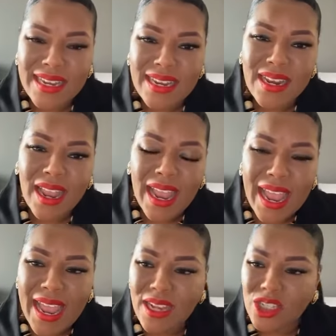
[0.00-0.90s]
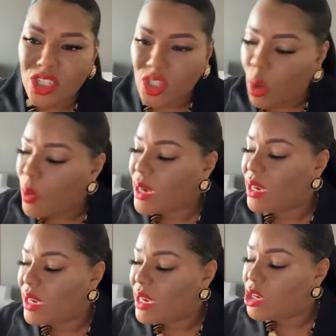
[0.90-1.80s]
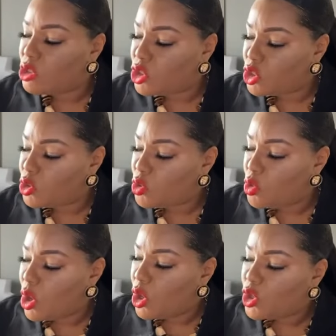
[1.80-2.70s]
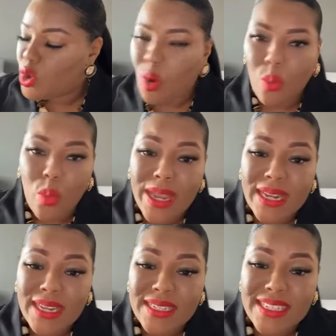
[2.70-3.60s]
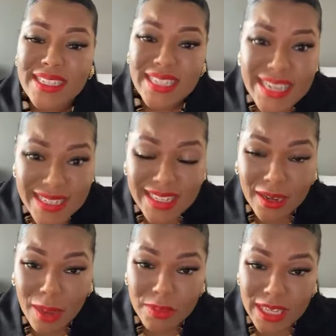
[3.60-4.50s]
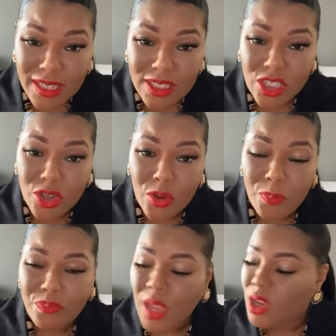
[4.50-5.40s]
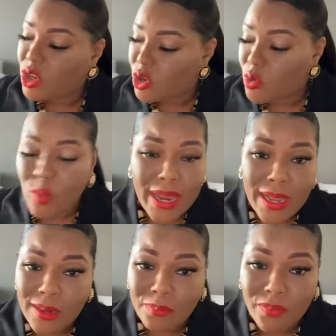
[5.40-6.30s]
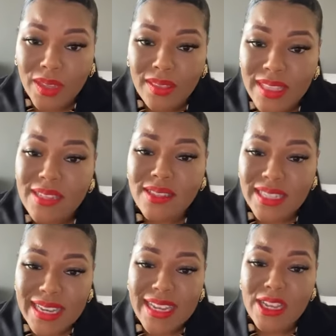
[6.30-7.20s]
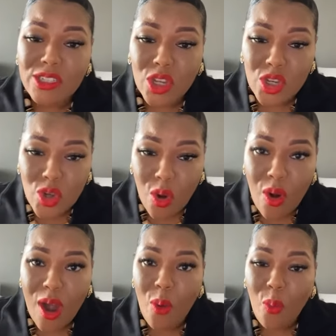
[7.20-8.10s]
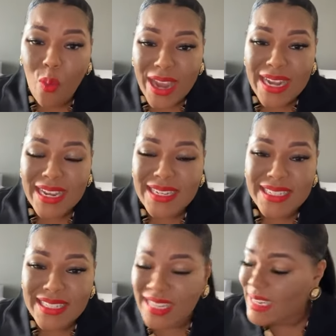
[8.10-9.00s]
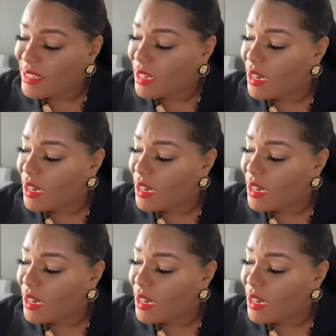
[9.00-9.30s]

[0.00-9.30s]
and sow it into your winning season. I'm telling you, you win. This is your winning season. You